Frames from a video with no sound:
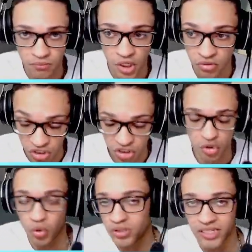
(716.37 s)

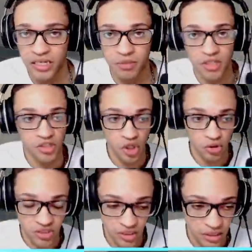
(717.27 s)
distort the enemy,
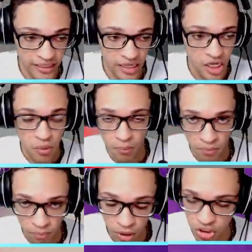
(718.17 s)
to like push